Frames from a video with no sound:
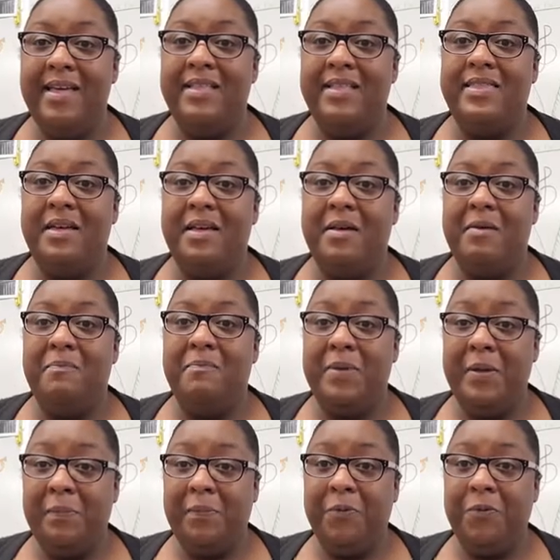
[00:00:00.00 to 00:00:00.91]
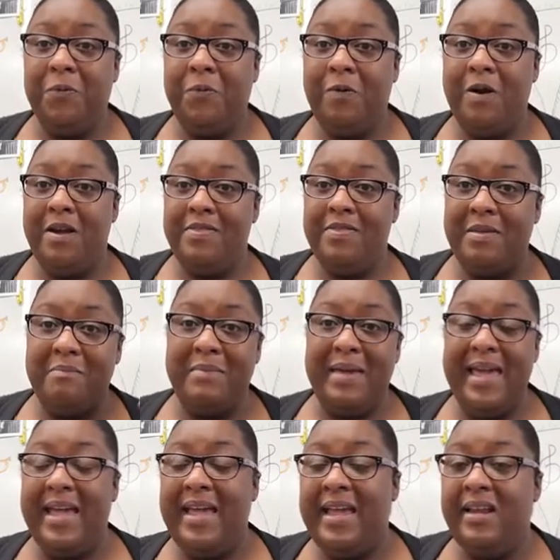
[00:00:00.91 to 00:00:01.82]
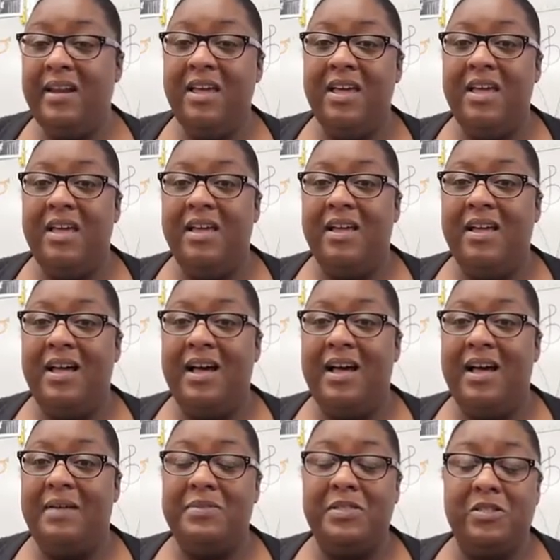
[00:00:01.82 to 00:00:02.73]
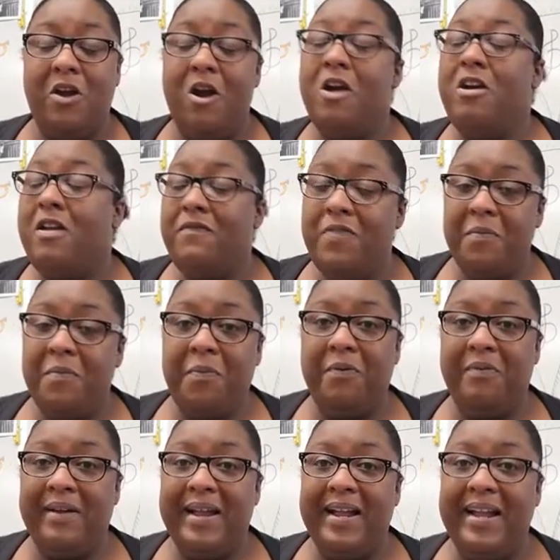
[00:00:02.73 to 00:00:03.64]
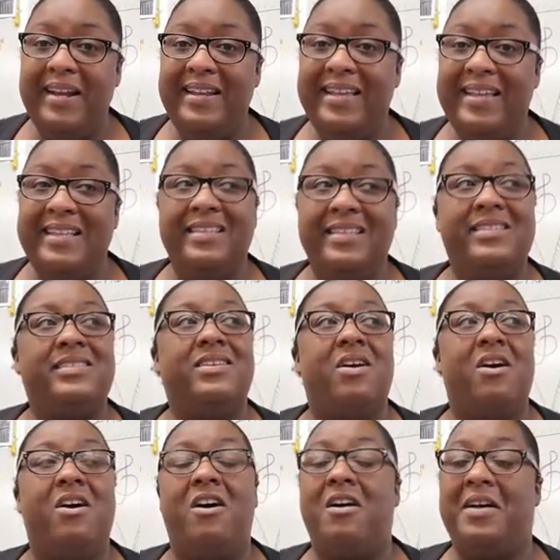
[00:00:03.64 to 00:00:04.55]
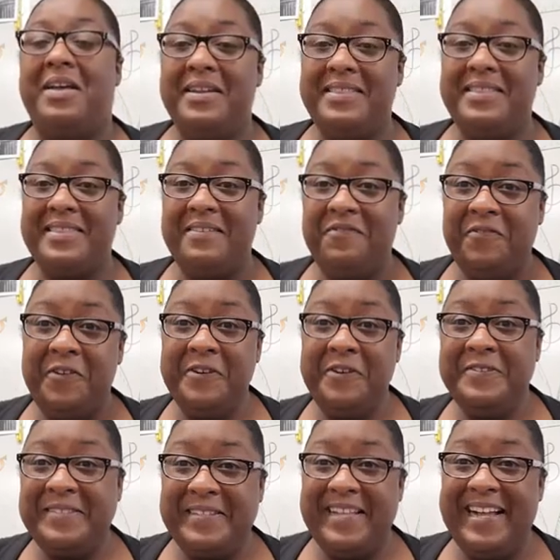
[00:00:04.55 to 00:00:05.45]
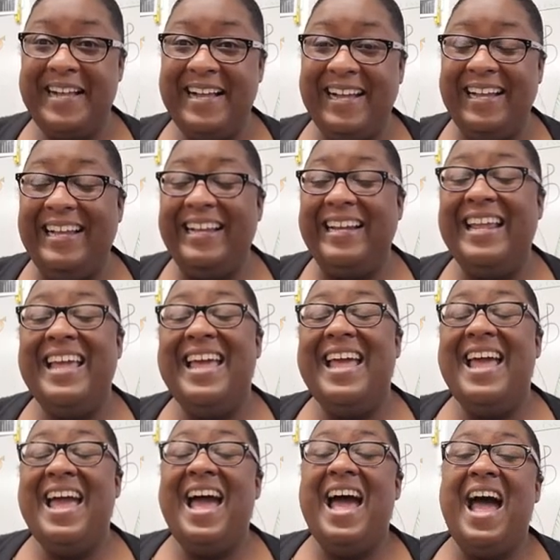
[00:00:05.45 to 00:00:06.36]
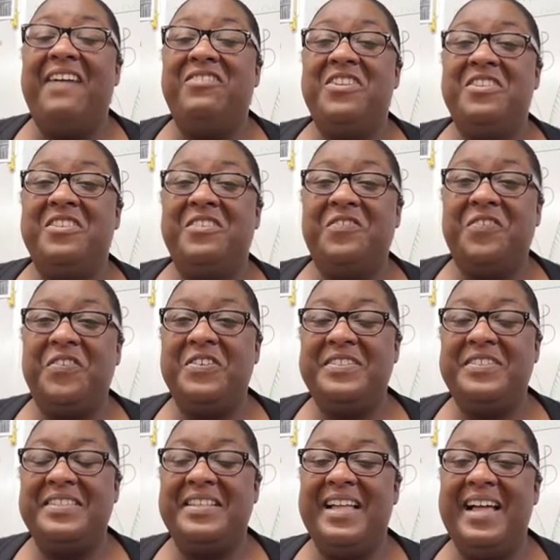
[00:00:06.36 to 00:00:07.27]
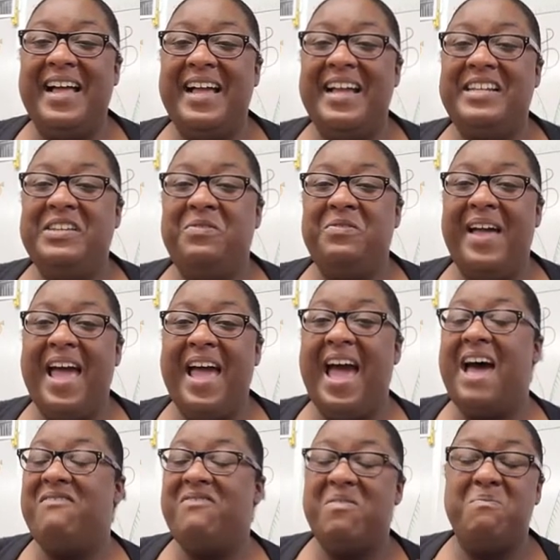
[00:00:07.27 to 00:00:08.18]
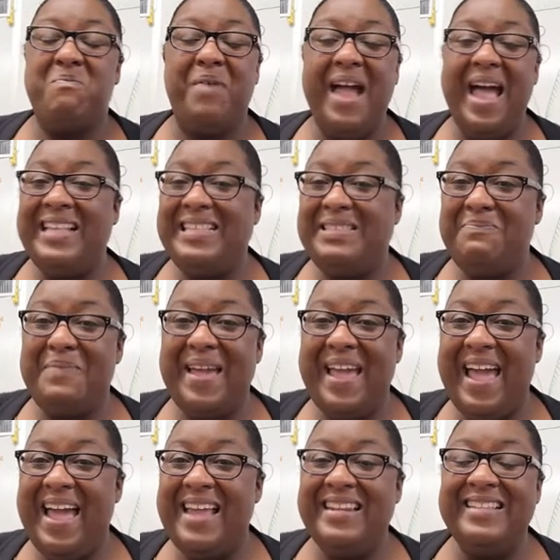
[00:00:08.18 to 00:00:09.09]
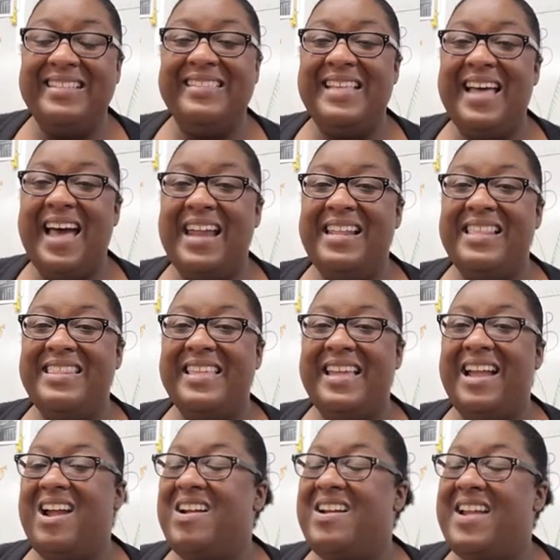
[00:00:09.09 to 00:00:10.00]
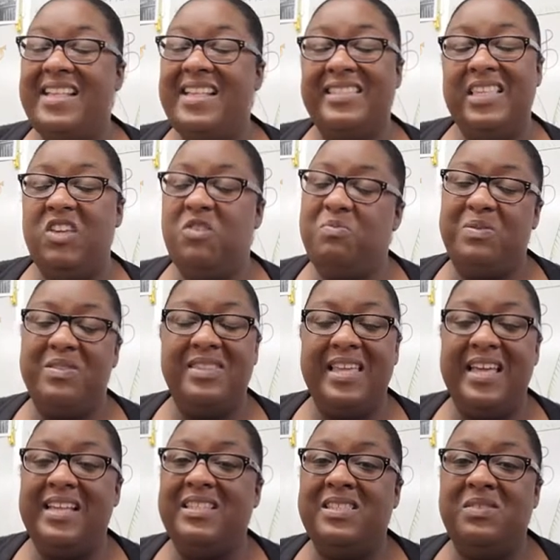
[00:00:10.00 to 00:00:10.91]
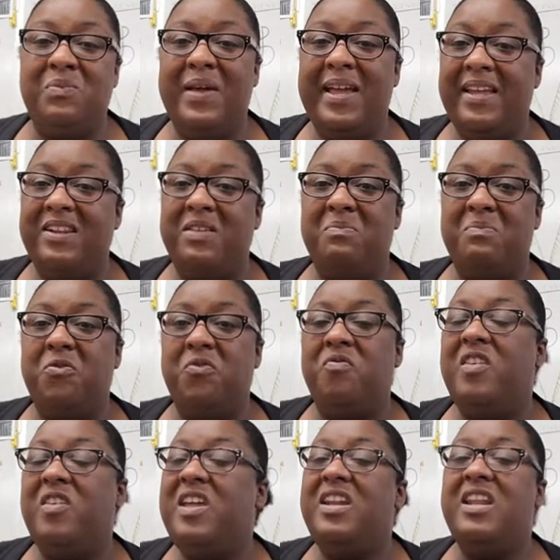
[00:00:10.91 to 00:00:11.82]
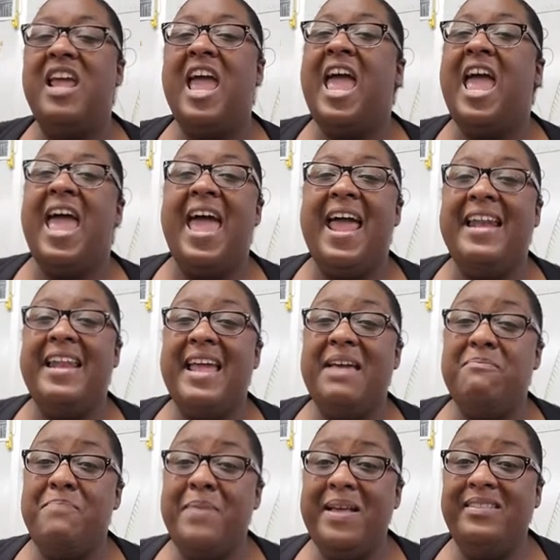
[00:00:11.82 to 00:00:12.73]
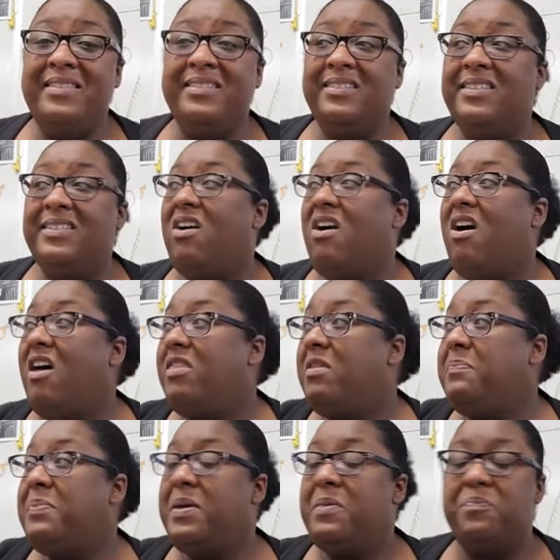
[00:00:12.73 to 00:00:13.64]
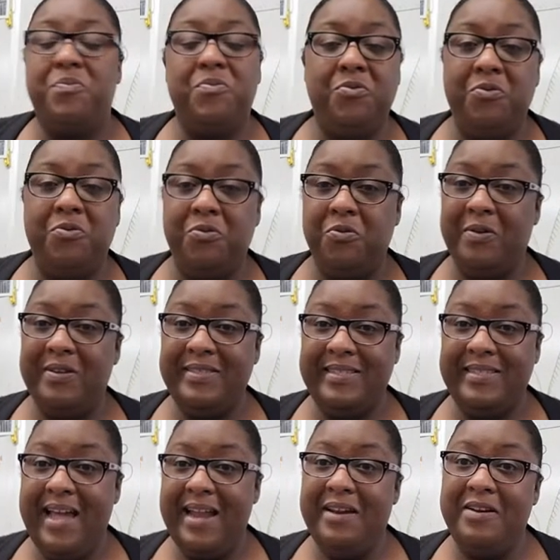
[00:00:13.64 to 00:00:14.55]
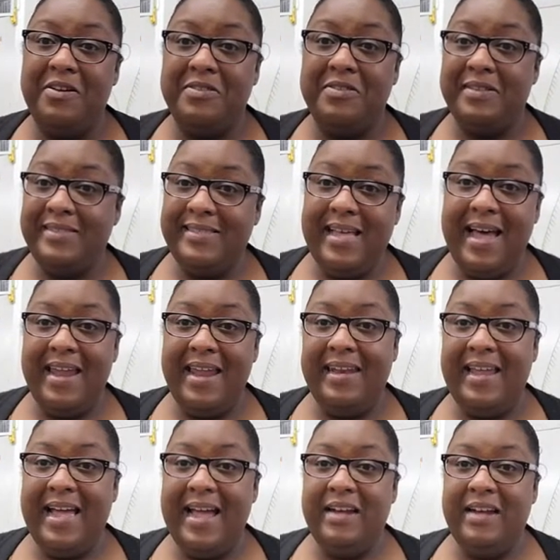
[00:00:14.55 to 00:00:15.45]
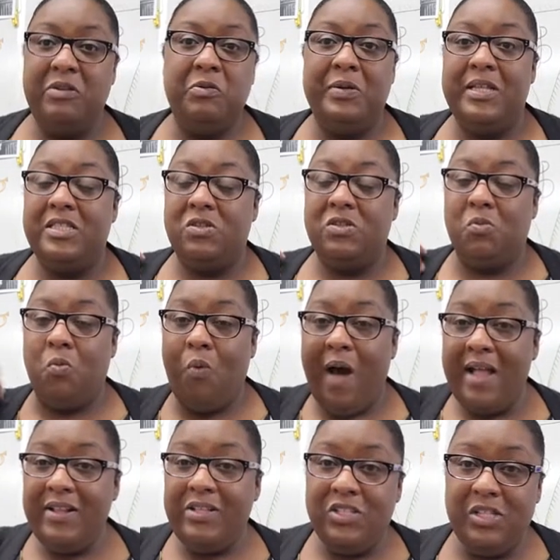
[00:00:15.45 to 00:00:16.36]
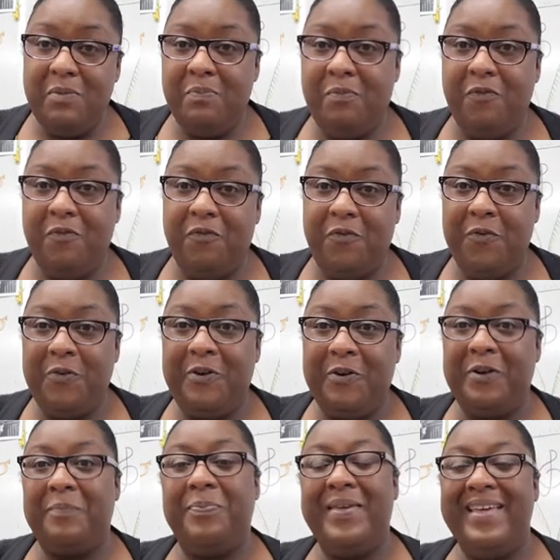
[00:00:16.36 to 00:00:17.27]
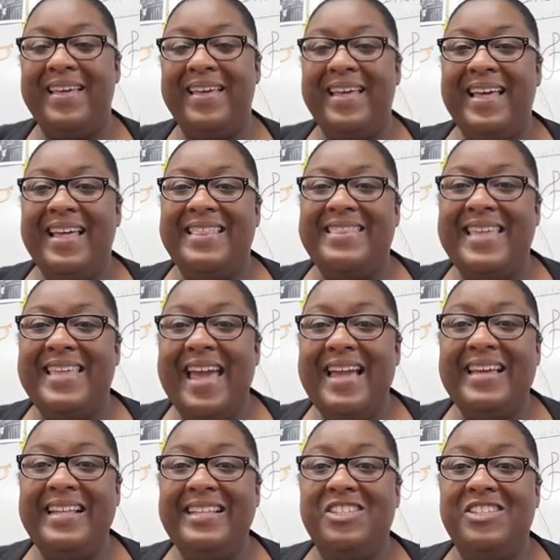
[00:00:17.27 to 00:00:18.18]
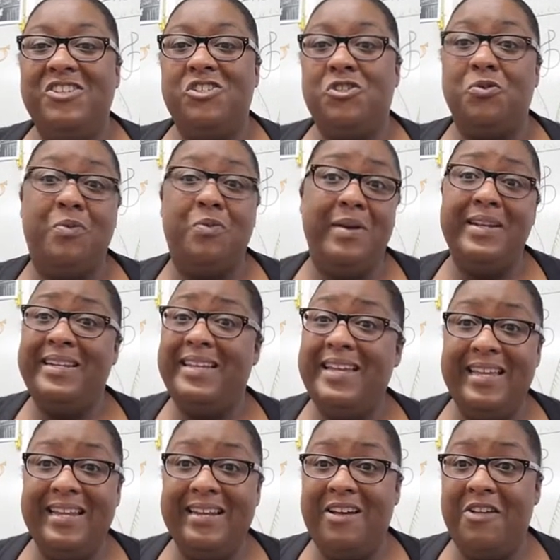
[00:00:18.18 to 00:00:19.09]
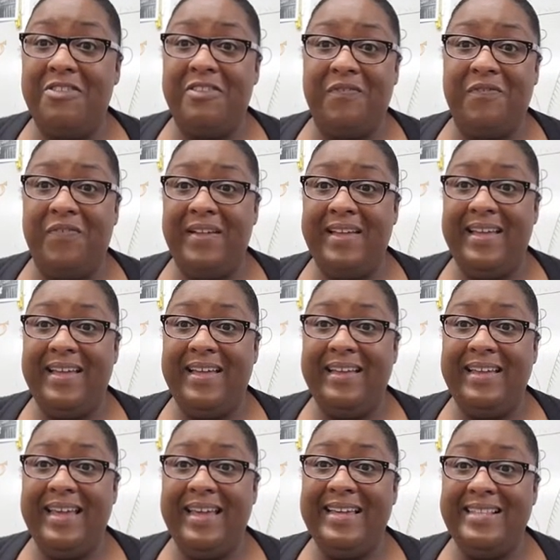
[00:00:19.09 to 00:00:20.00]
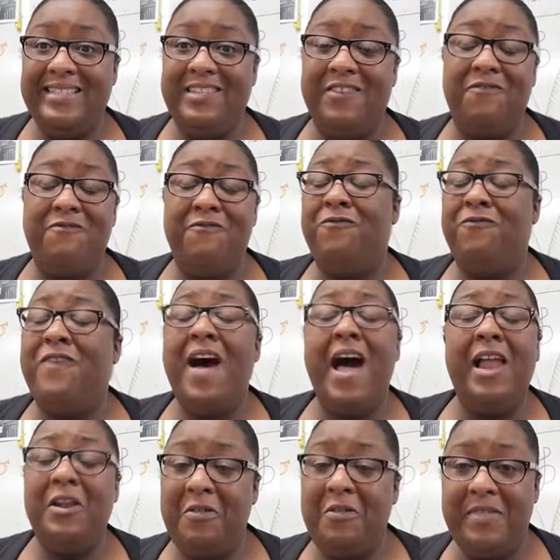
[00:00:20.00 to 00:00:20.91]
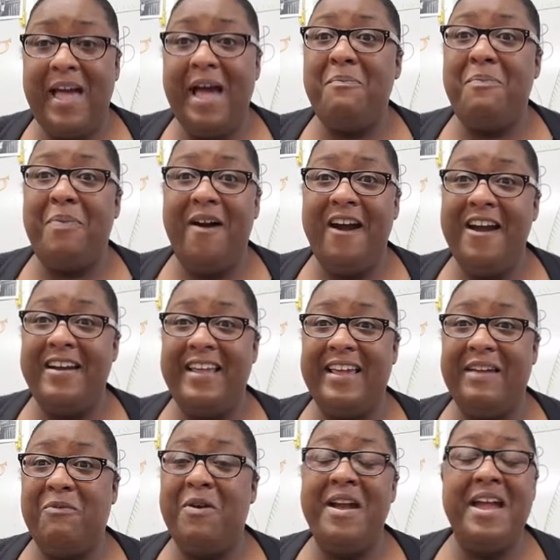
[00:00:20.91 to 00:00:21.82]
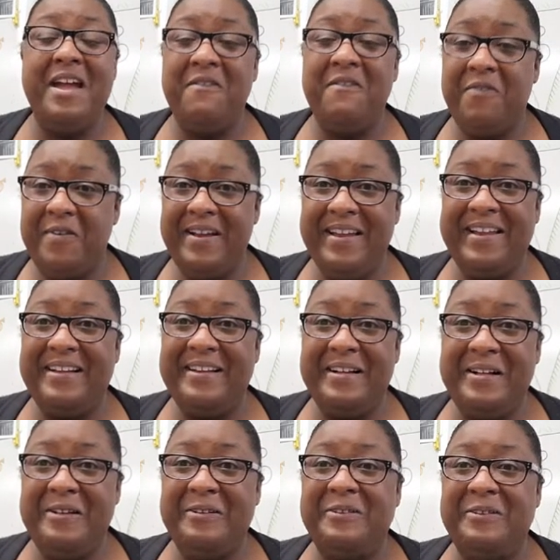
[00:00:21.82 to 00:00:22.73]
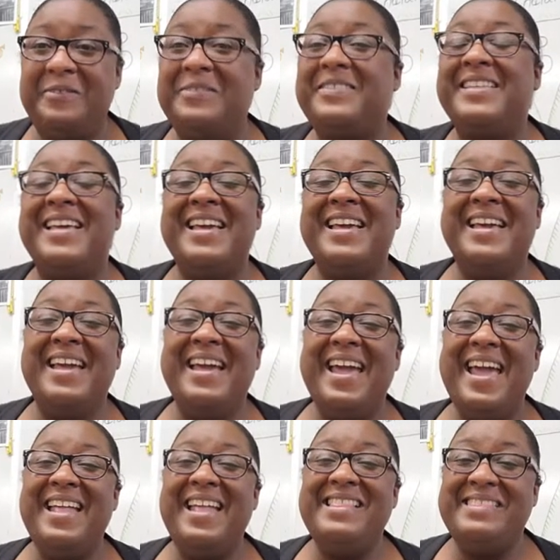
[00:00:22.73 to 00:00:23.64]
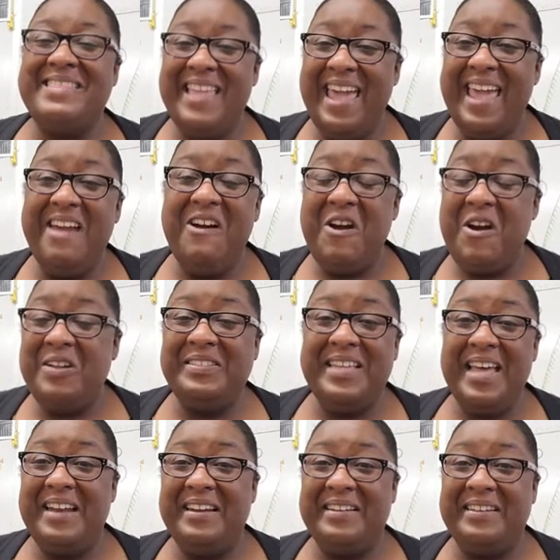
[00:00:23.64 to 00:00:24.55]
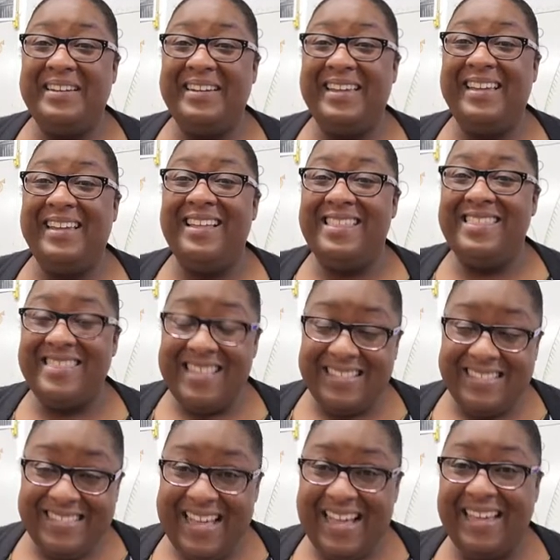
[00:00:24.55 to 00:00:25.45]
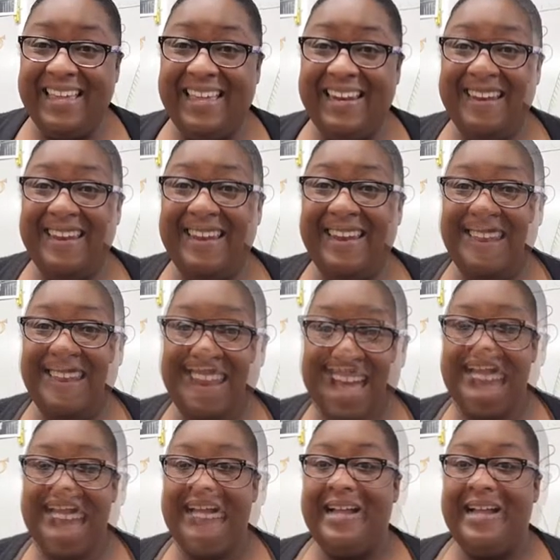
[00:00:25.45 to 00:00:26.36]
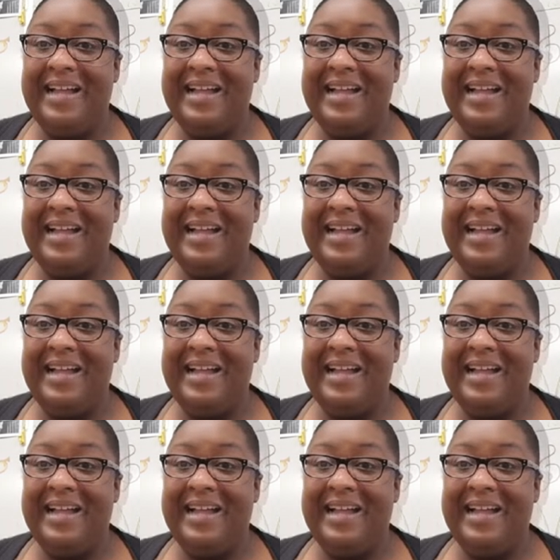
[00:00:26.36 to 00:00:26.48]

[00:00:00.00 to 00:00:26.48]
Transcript: the people who are the main um, start of the parade is called the first line. After the first line, you will have a brass band inside of there that's keeping things swinging and moving. And basically, all the people who are standing on the sideline get to watch them perform. They get to join in on the fun and get to follow that party wherever it goes. And they are technically the second line.